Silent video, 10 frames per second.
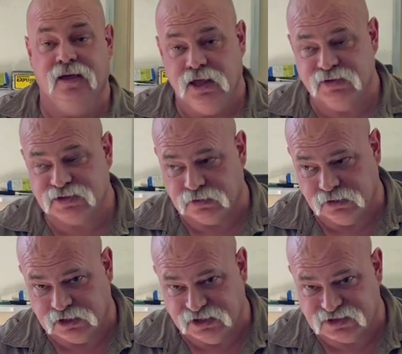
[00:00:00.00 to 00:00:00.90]
He was a
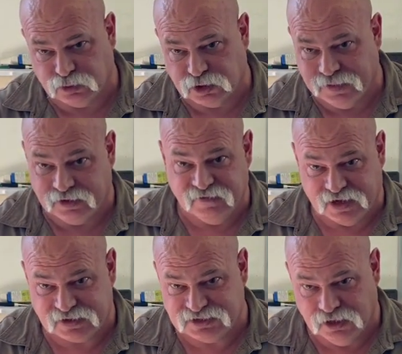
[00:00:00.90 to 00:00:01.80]
really good sport about it. In
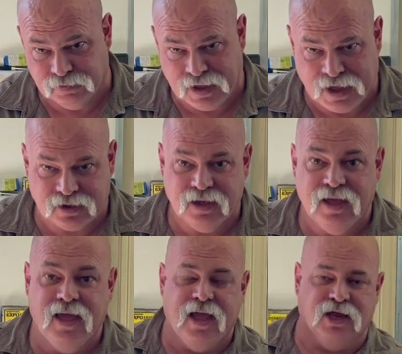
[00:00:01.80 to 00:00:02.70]
fact, he's come back
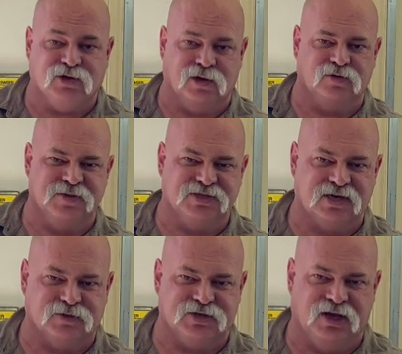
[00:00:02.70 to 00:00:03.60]
and trained with me
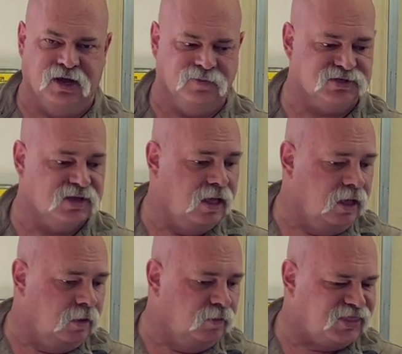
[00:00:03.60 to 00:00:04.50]
several times.
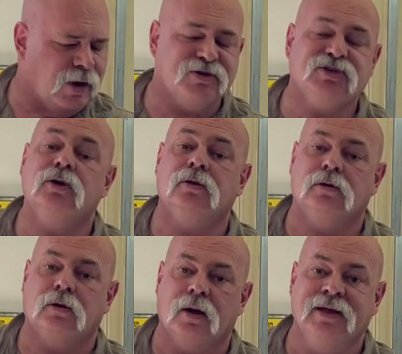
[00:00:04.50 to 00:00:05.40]
But that was a little
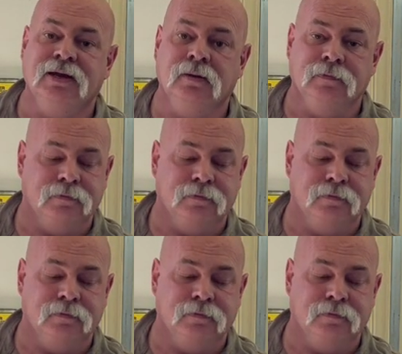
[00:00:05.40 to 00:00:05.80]
alarming.